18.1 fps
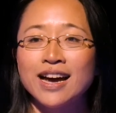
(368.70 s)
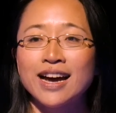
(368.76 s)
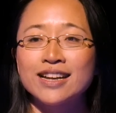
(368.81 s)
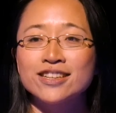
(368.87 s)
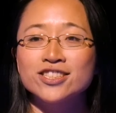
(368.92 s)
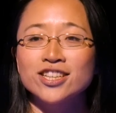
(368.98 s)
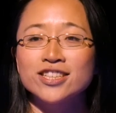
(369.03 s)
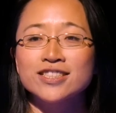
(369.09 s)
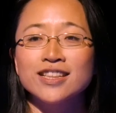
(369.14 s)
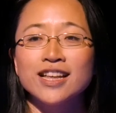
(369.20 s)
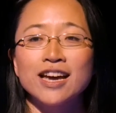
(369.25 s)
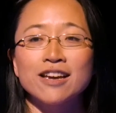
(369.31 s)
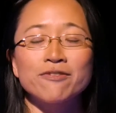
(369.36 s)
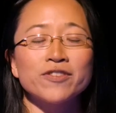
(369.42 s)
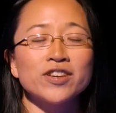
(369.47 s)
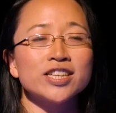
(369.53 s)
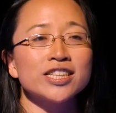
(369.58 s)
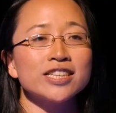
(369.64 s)
And just
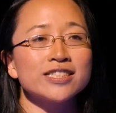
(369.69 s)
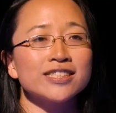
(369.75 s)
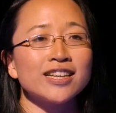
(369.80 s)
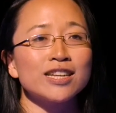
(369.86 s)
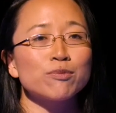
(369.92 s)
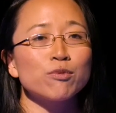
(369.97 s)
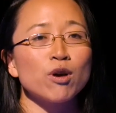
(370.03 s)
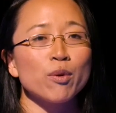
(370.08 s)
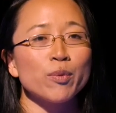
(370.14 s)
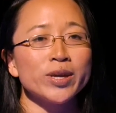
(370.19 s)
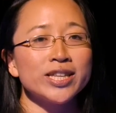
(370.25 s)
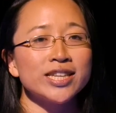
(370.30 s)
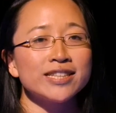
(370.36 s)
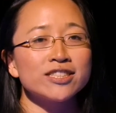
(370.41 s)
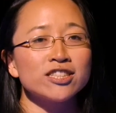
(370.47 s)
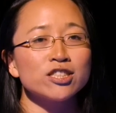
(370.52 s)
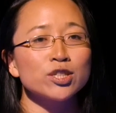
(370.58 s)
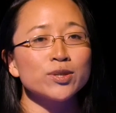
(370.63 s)
like Vicky said, what we
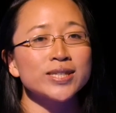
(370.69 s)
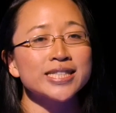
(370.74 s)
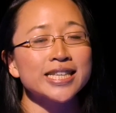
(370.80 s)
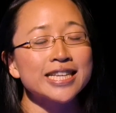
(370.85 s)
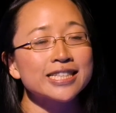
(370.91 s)
need to do is